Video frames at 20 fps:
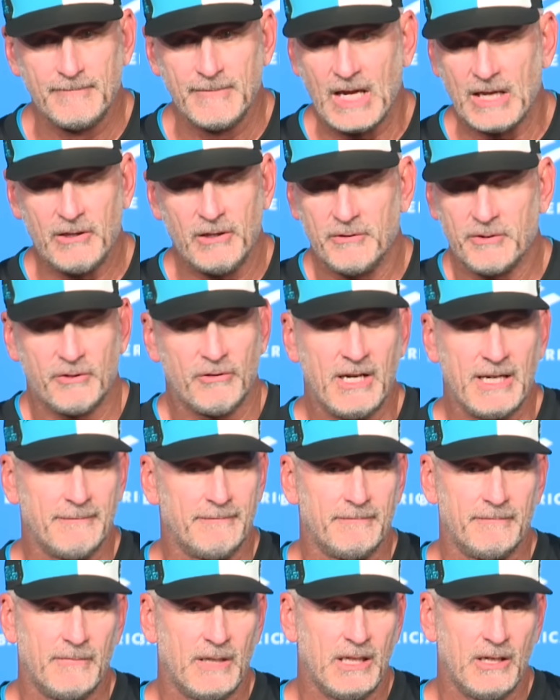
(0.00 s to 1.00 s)
I thought it was great.
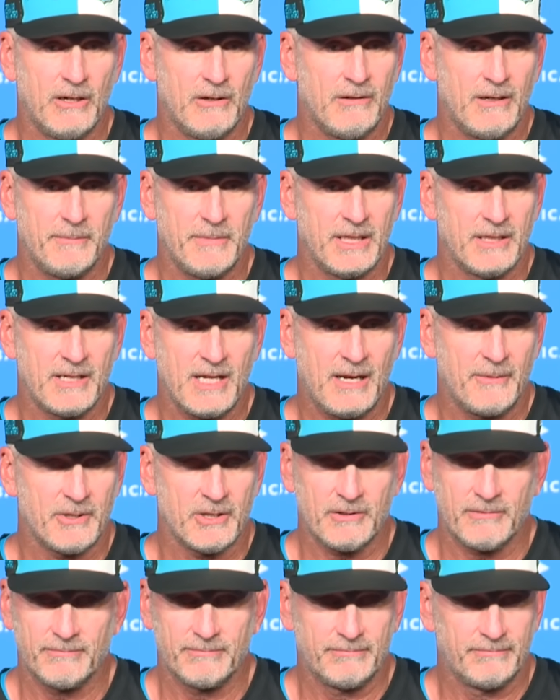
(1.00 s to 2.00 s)
You know, I mean,
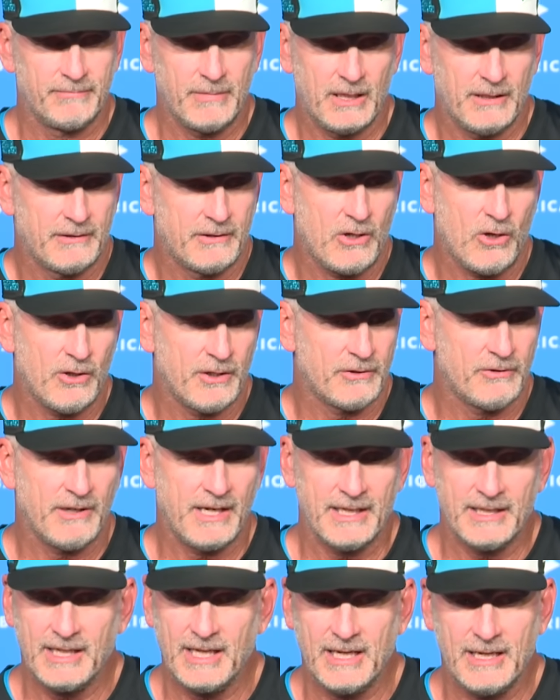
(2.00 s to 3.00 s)
Thomas called a
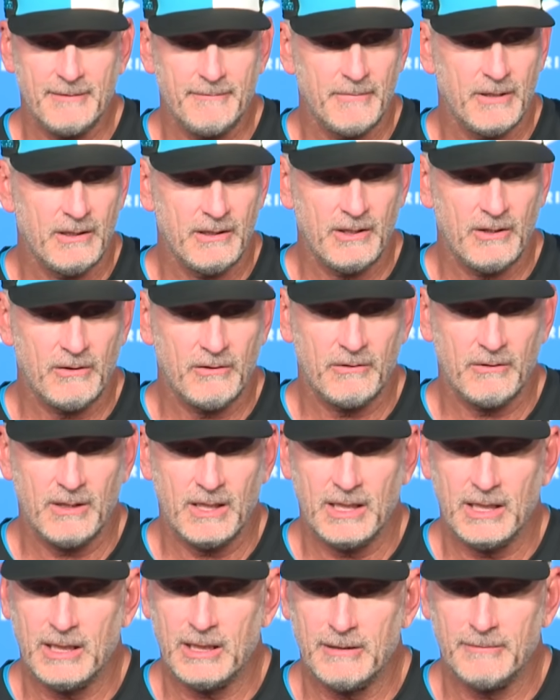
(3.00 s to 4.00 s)
great game. You
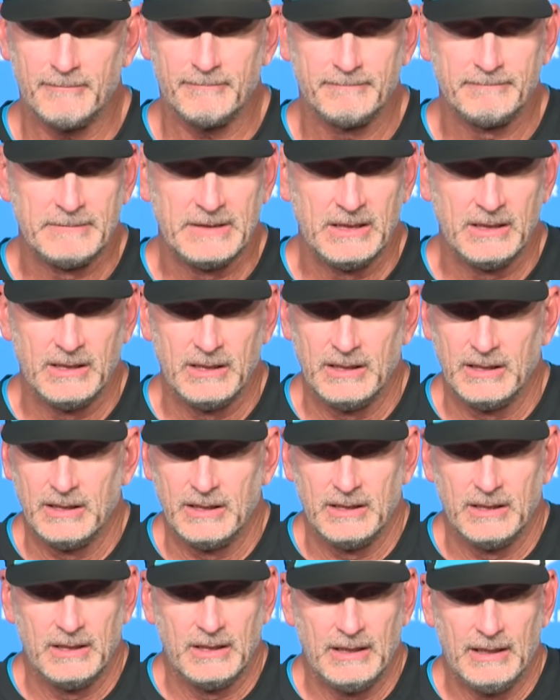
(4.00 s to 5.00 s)
know,
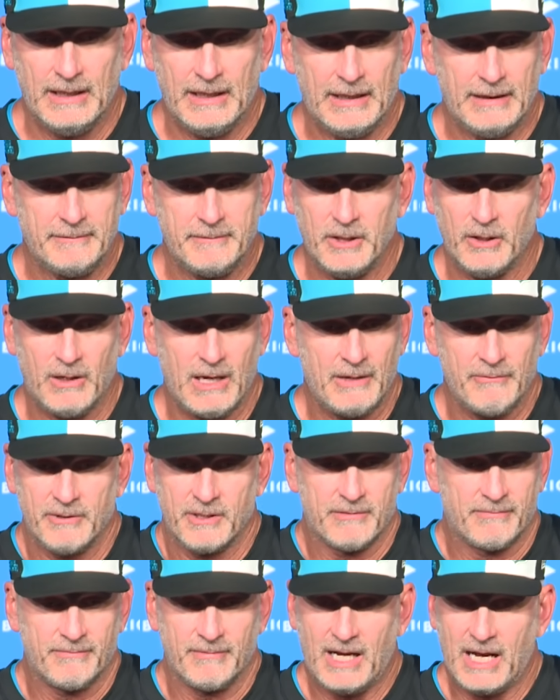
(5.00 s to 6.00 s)
I
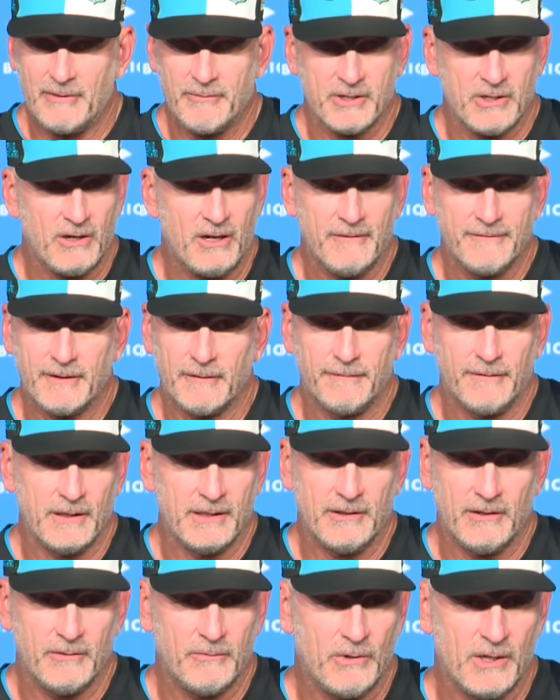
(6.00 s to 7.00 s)
was off the,
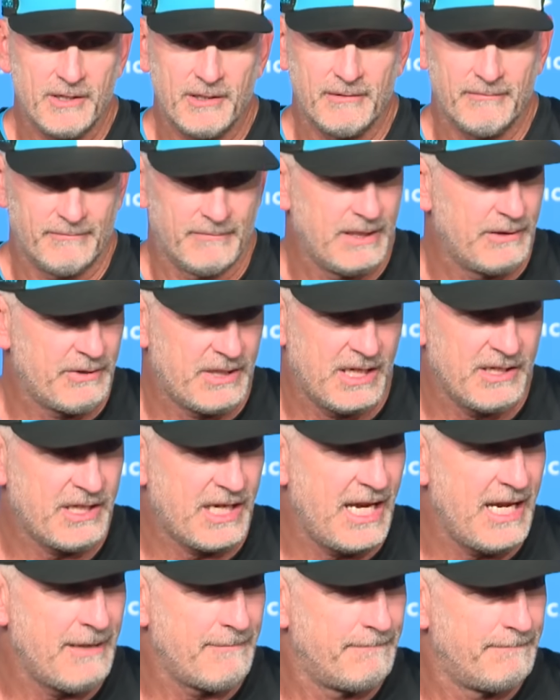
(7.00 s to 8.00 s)
you know, it was his
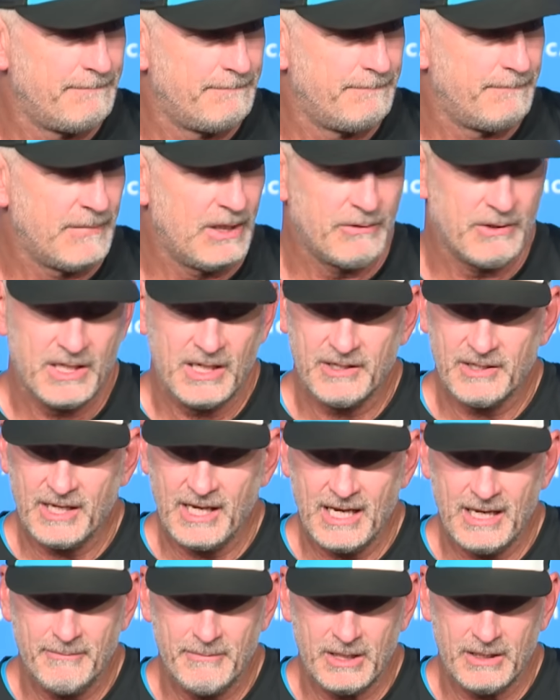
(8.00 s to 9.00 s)
game. It was his
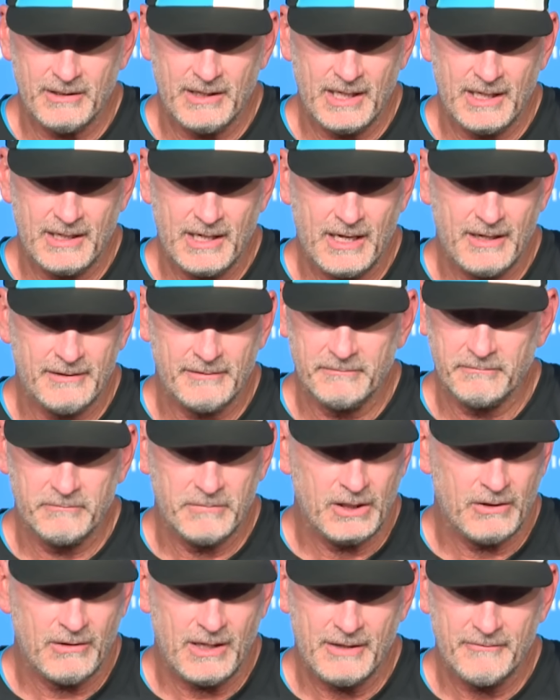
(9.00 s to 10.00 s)
game, and I,
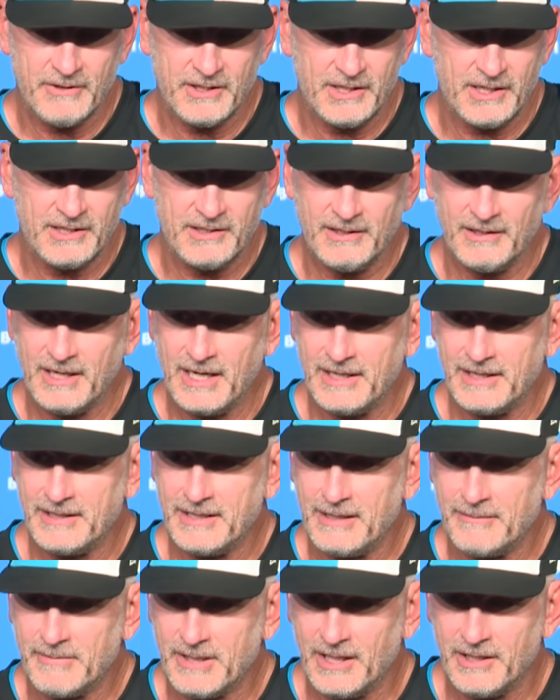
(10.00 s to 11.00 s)
you know, I resisted any
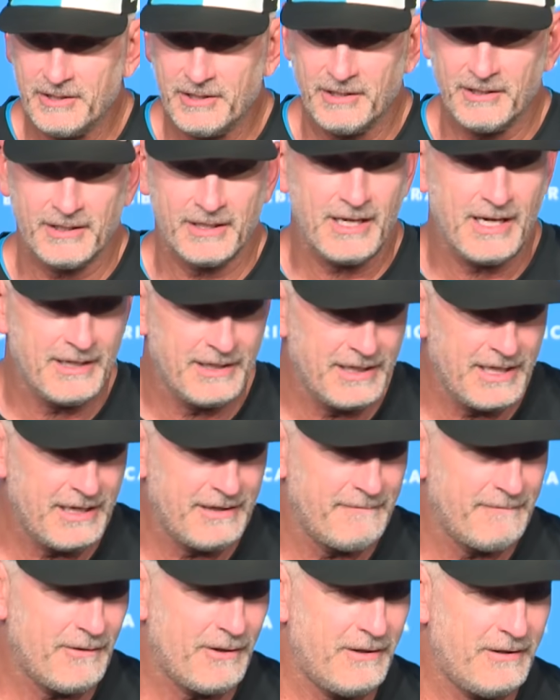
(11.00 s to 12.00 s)
temptation to kind of
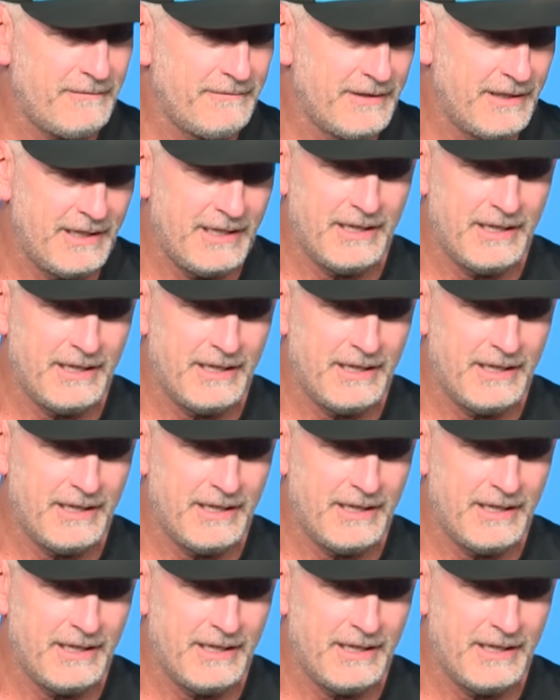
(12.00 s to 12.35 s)
get involved.